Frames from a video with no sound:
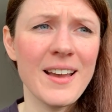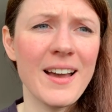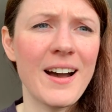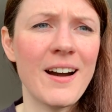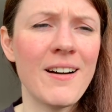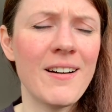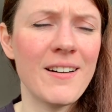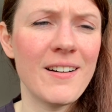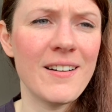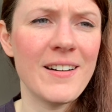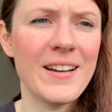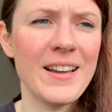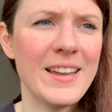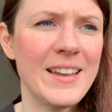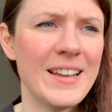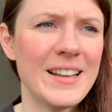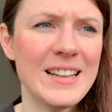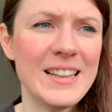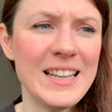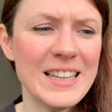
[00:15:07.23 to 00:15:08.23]

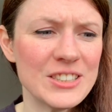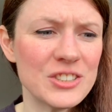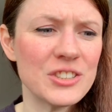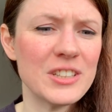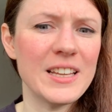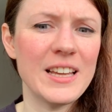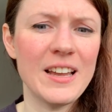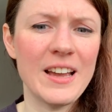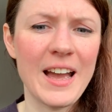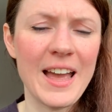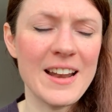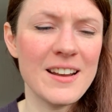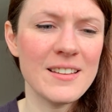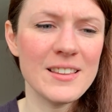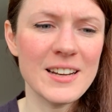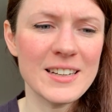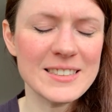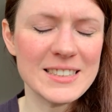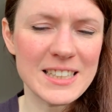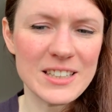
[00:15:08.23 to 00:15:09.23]
I literally,
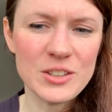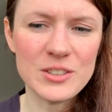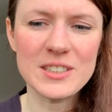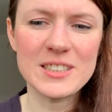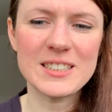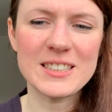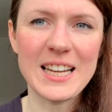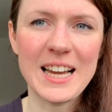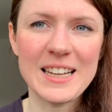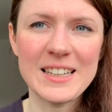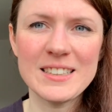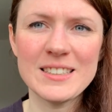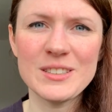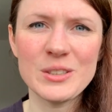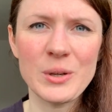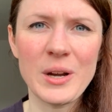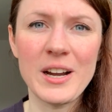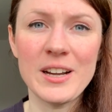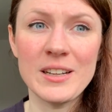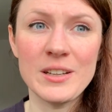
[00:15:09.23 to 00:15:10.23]
anything I didn't understand,
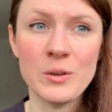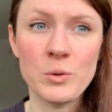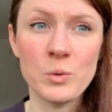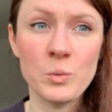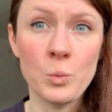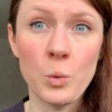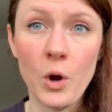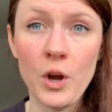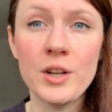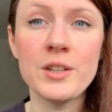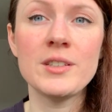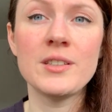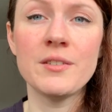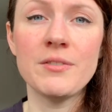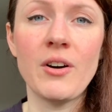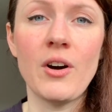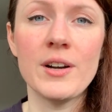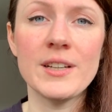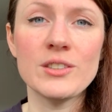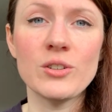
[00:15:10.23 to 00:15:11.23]
I word
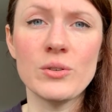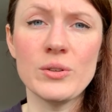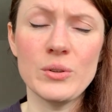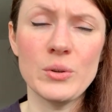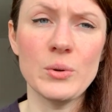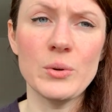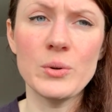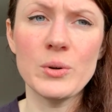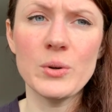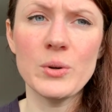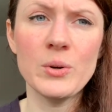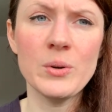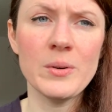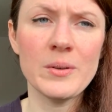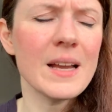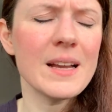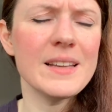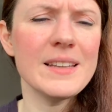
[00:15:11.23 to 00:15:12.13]
defined on Google.